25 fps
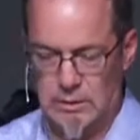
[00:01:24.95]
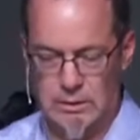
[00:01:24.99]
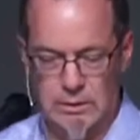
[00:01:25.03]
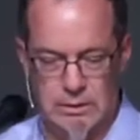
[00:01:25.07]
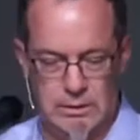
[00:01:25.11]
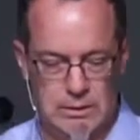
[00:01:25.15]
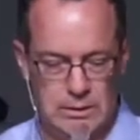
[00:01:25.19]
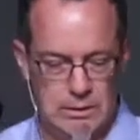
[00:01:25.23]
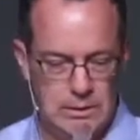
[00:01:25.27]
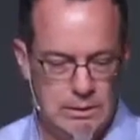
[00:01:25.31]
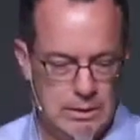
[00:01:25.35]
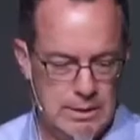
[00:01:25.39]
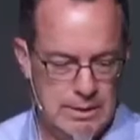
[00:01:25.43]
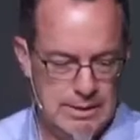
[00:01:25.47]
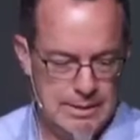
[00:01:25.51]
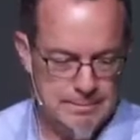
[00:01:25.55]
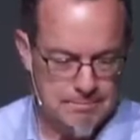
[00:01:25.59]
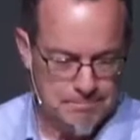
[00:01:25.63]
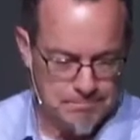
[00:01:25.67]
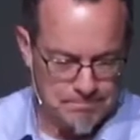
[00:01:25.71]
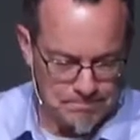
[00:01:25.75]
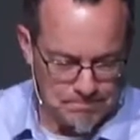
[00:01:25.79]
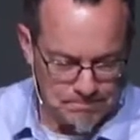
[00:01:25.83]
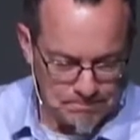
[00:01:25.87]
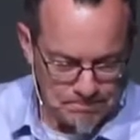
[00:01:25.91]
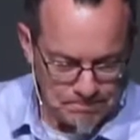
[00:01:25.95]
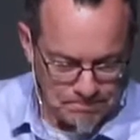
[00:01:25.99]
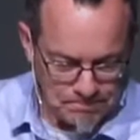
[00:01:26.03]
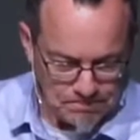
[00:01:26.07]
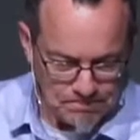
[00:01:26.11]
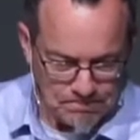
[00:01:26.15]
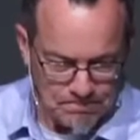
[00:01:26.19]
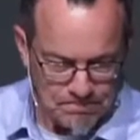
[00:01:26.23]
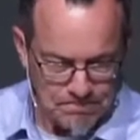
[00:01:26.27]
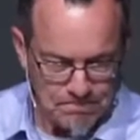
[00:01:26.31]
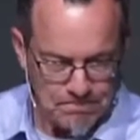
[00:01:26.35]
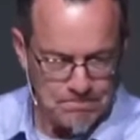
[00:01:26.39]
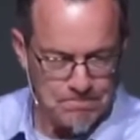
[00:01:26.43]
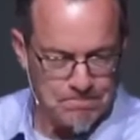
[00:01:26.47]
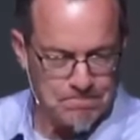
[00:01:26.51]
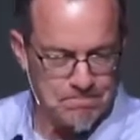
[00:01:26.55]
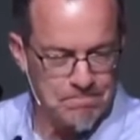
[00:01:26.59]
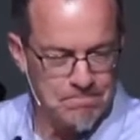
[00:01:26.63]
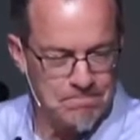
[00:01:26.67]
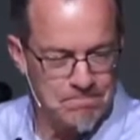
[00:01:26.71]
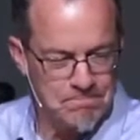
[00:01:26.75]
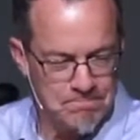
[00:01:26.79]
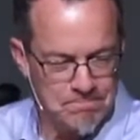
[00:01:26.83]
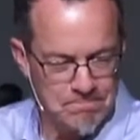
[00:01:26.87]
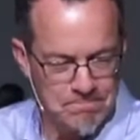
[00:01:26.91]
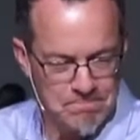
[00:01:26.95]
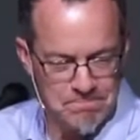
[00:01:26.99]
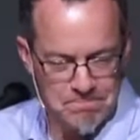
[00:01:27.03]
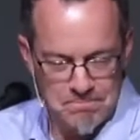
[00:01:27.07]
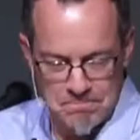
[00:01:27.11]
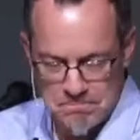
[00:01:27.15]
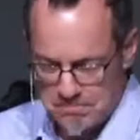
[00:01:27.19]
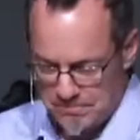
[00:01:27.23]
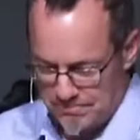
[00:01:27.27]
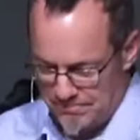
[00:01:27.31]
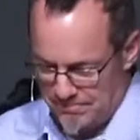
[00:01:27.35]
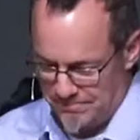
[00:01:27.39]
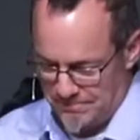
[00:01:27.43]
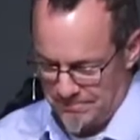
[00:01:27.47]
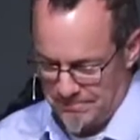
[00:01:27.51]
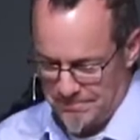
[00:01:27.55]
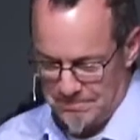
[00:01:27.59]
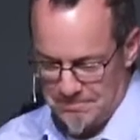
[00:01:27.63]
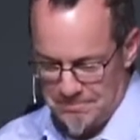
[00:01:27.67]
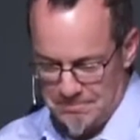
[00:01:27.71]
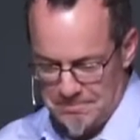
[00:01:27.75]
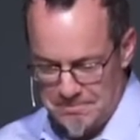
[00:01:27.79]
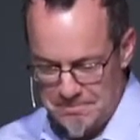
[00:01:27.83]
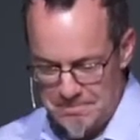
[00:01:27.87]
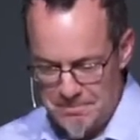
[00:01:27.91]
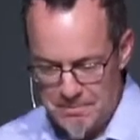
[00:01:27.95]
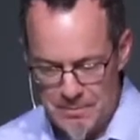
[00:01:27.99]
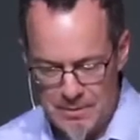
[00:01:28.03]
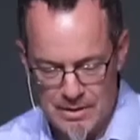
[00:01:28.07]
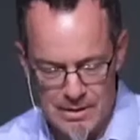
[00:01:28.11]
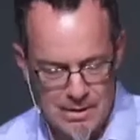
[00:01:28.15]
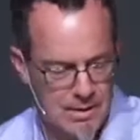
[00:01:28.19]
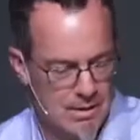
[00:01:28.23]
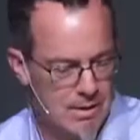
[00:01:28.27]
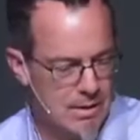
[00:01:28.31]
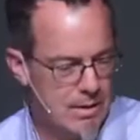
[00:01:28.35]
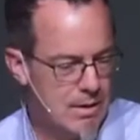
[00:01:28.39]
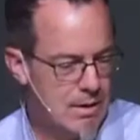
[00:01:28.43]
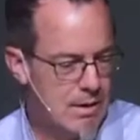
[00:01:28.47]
No one is speaking in this clip.